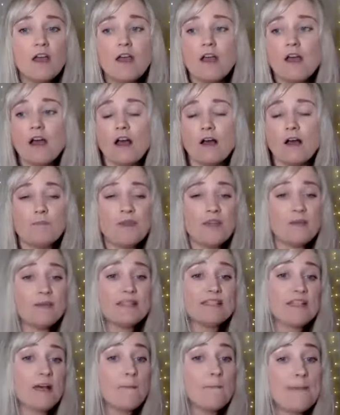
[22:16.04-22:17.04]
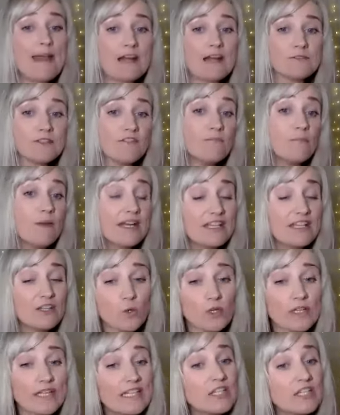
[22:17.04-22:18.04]
Maybe it's amounts of money
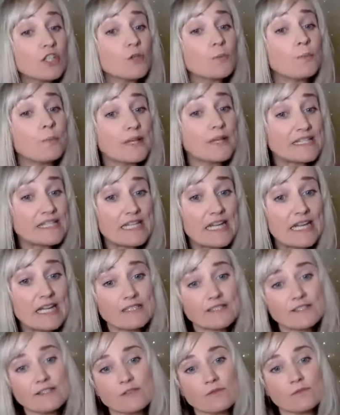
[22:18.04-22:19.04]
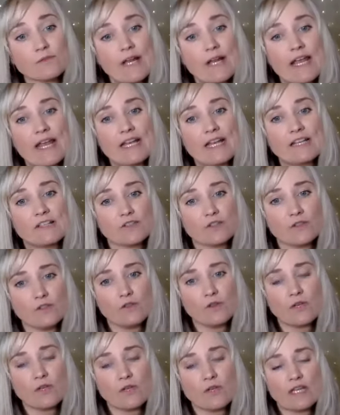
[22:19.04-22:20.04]
or in your business, right? So you
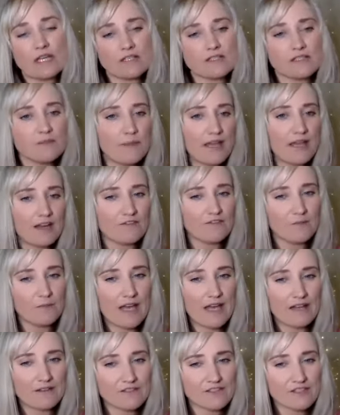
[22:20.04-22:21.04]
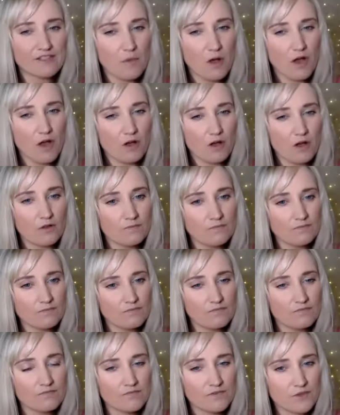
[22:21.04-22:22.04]
can expand from
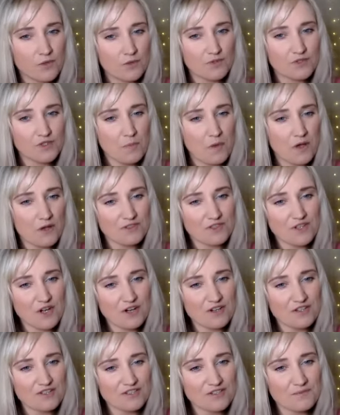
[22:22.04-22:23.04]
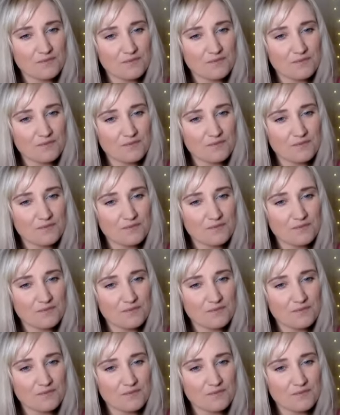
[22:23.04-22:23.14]
those small starts.